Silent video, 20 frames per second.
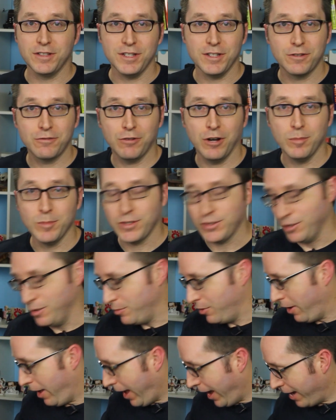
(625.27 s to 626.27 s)
these
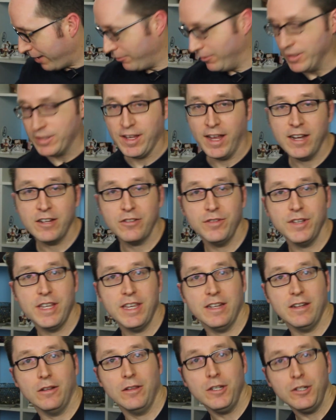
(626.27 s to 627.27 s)
chromosomal aglets, actually
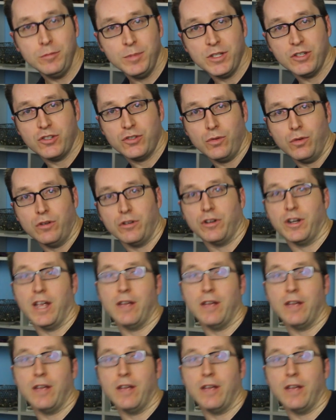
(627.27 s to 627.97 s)
get a little bit shorter